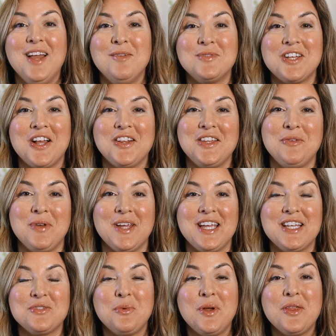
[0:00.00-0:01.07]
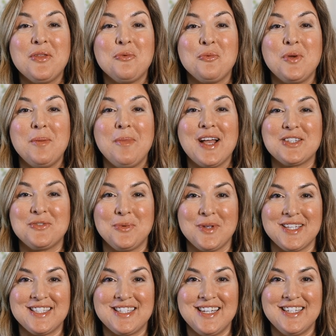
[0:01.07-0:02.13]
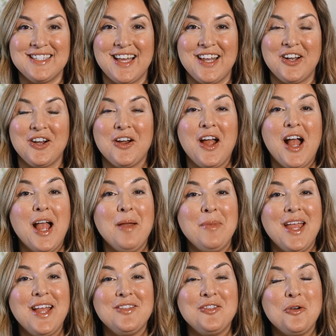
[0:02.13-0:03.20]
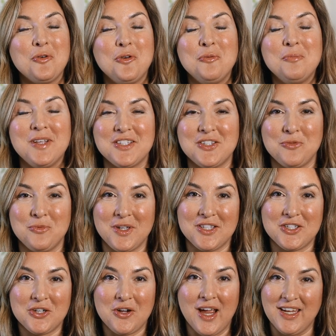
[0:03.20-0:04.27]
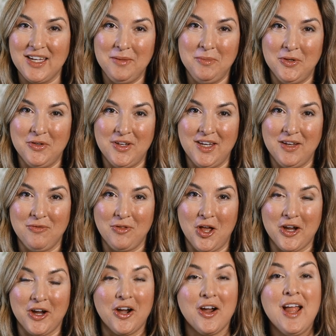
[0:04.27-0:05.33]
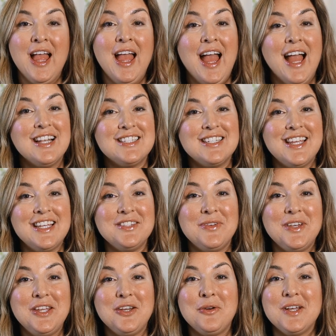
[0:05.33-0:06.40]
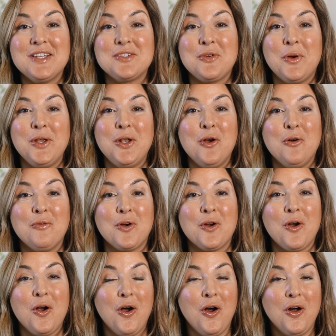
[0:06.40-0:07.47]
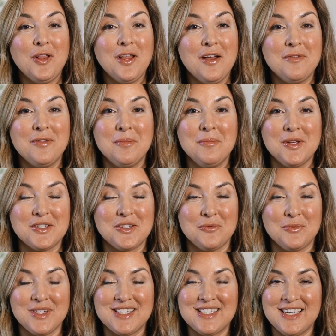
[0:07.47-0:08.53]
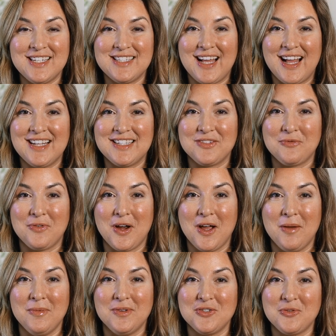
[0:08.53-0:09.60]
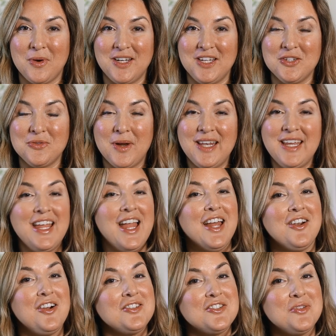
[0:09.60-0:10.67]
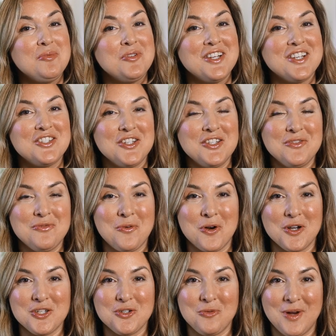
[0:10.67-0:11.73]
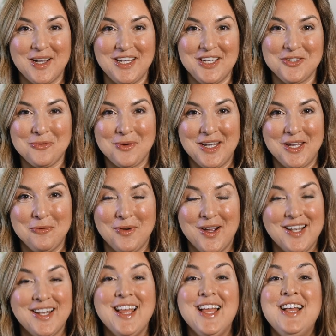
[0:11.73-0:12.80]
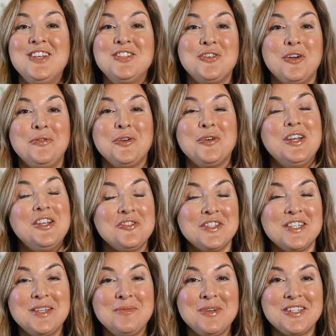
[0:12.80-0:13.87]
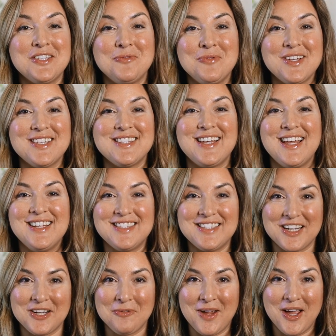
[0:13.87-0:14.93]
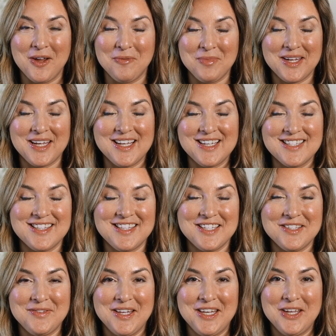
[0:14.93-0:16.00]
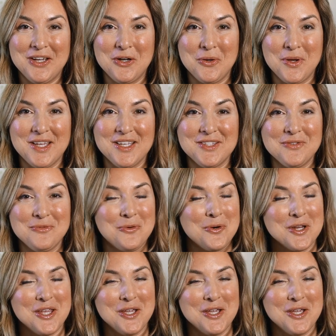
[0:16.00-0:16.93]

I'm Shaleni Henriquez with Remax Real Estate Center. I'm a local Milton realtor and community vlogger, and today's video is going over all of the Milton real estate stats from 2020 and also predictions for 2021. So if you're interested in Milton real estate, stick around because this video is for